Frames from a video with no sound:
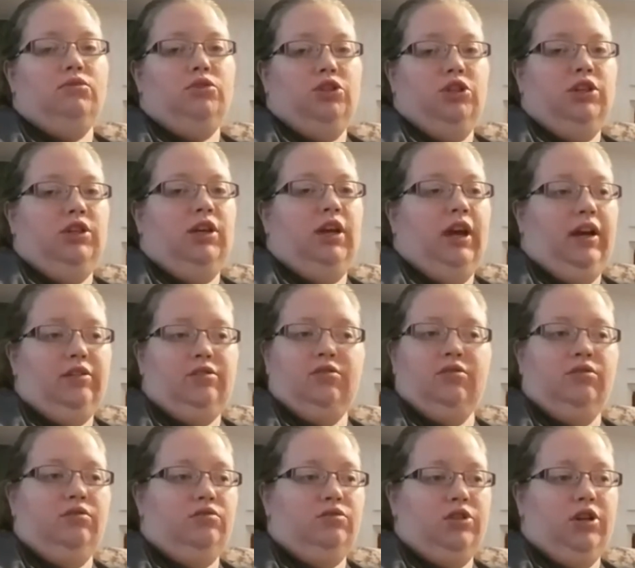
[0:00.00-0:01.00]
She has
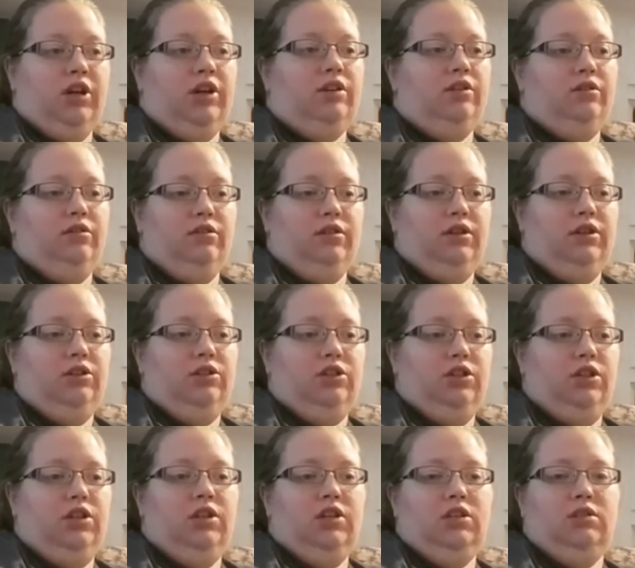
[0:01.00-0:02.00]
her own channel and
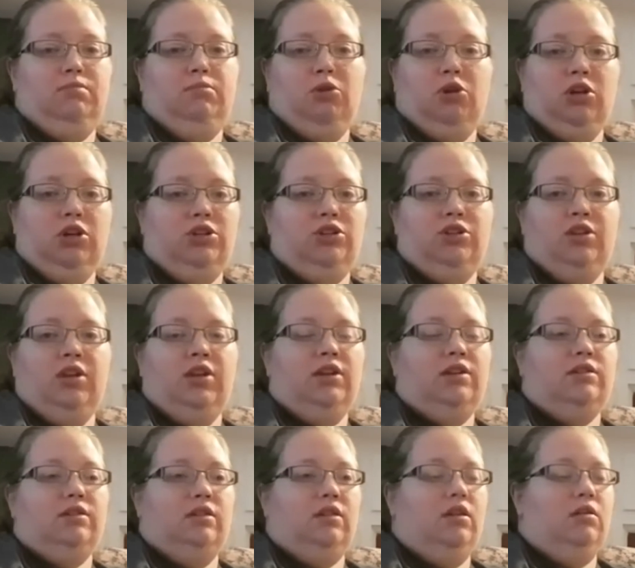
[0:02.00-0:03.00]
she does bookish
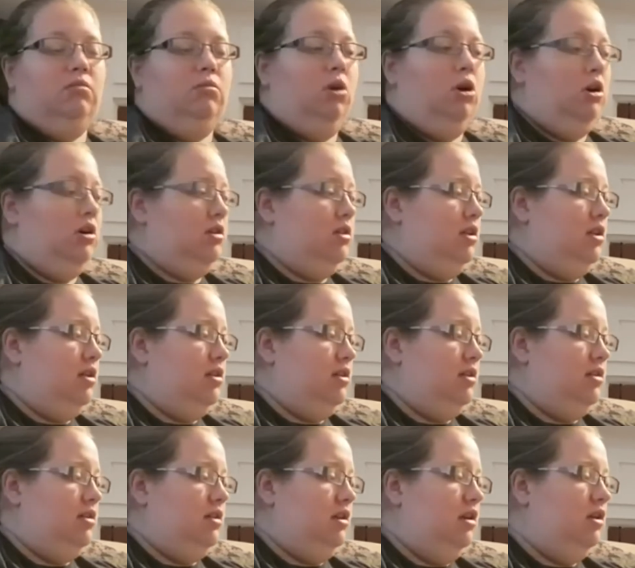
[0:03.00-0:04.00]
things and unboxings
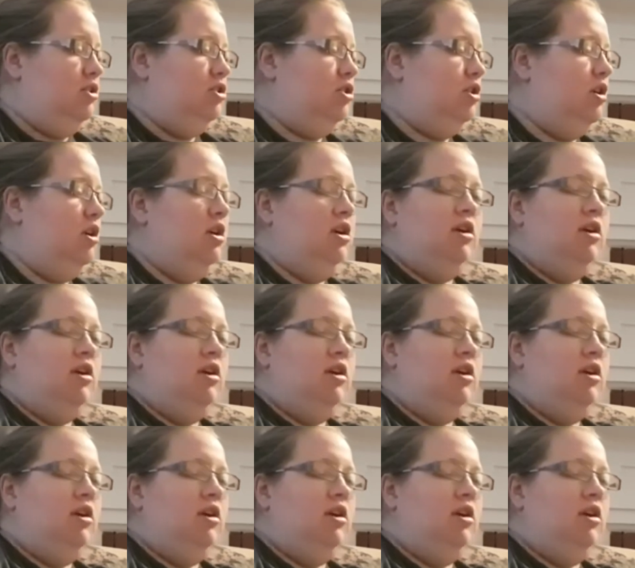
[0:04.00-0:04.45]
and such.